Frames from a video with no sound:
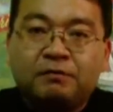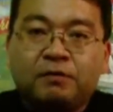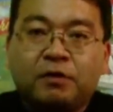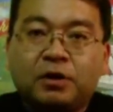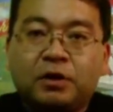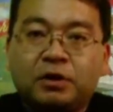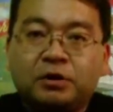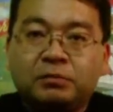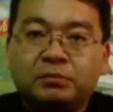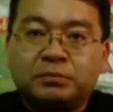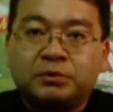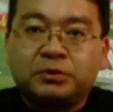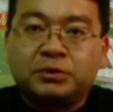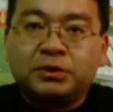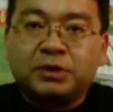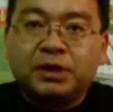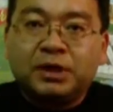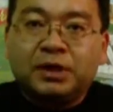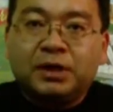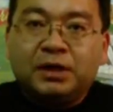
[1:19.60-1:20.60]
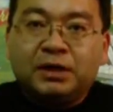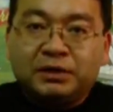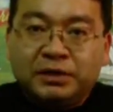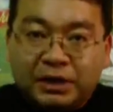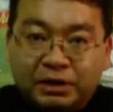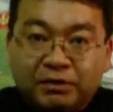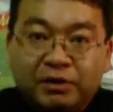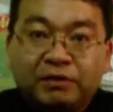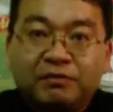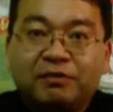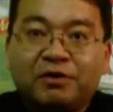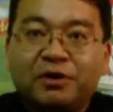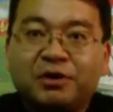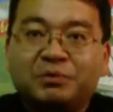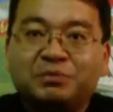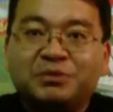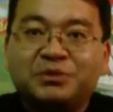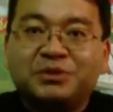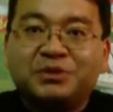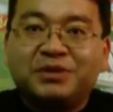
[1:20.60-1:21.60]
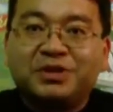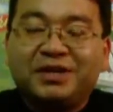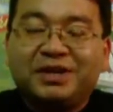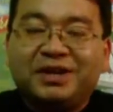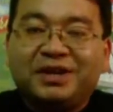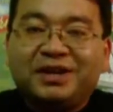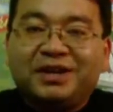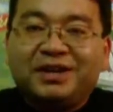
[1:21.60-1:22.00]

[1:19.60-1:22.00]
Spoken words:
farms, dairy farms,